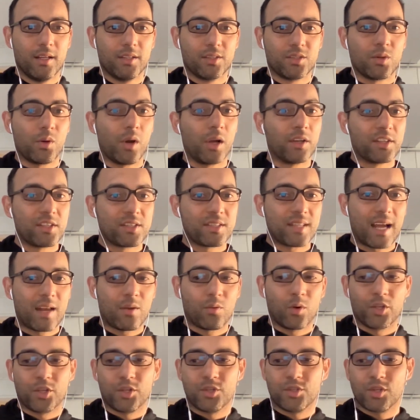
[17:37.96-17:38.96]
understand
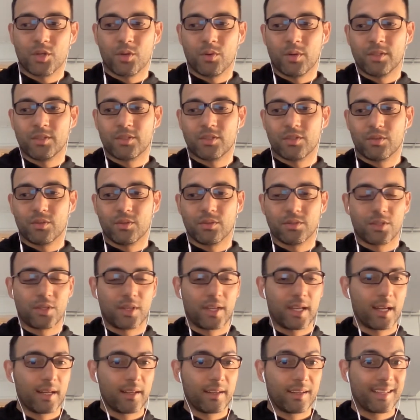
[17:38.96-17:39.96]
what you do and to
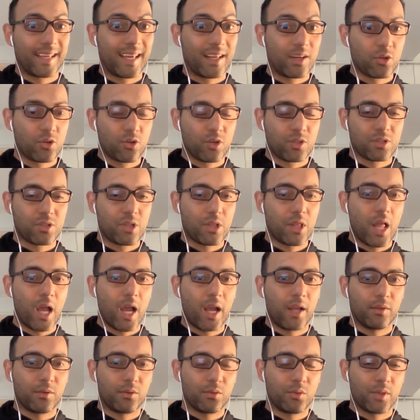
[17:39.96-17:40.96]
kind of get across the
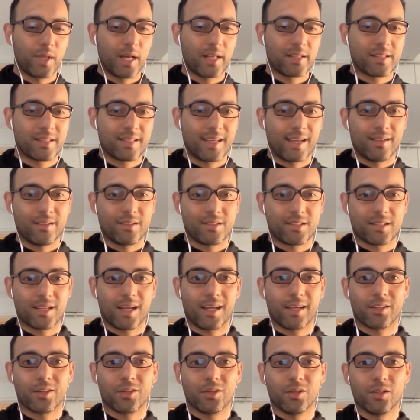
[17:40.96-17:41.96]
line through that sales
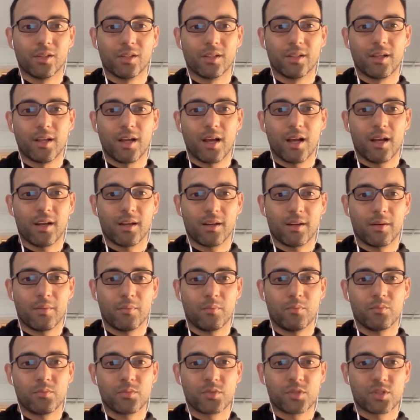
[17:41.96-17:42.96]
cycle.
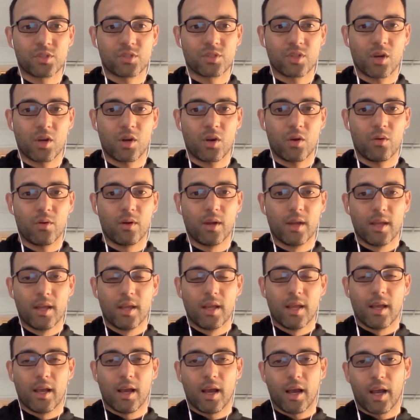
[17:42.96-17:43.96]
So
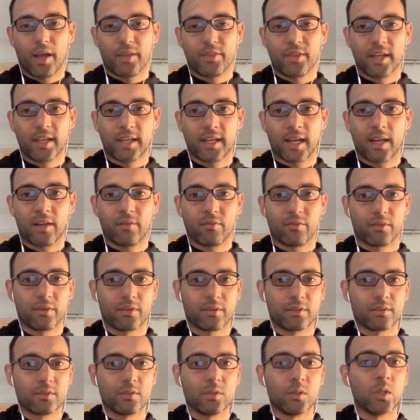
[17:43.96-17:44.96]
I think kind of
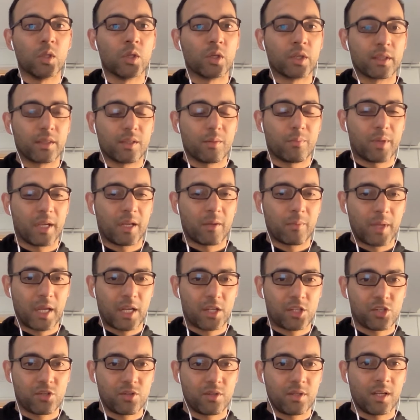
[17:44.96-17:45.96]
look at the big
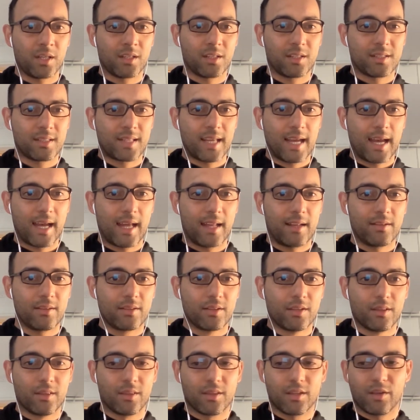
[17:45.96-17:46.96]
picture and understand
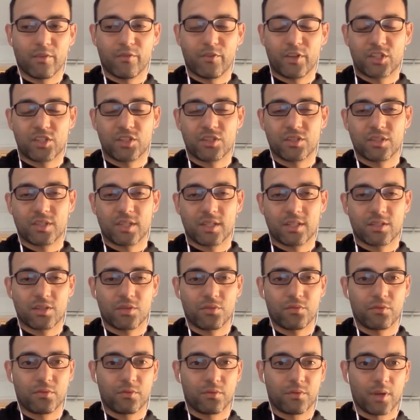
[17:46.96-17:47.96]
the efficiencies
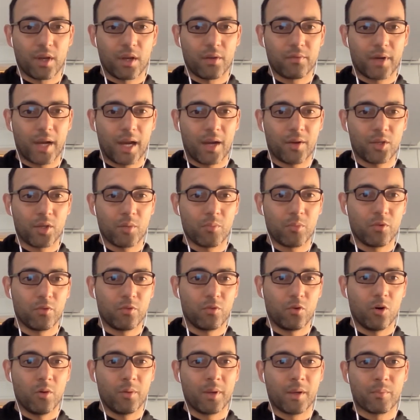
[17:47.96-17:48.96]
of how you're
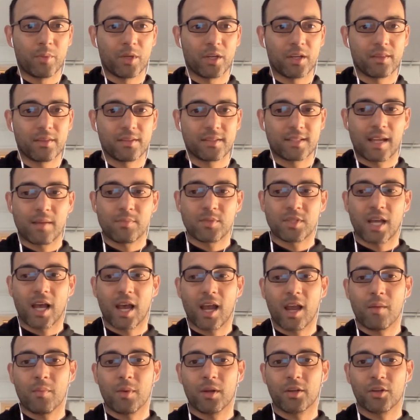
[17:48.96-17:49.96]
performing. But at the same
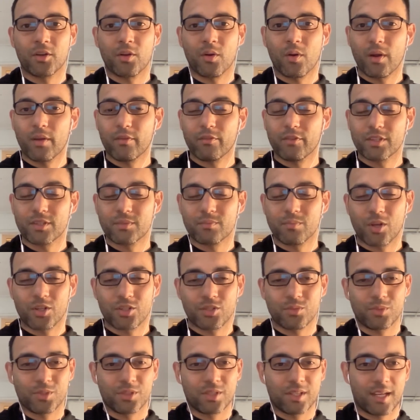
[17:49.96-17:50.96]
time, I don't know if it's
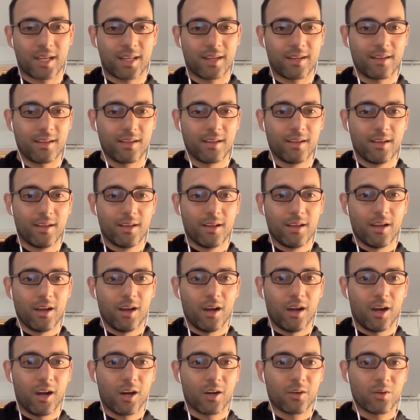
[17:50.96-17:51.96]
possible to get a
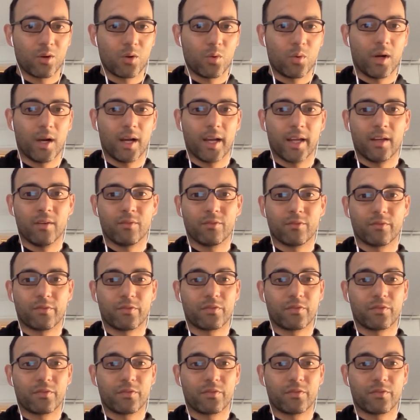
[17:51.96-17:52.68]
ROI of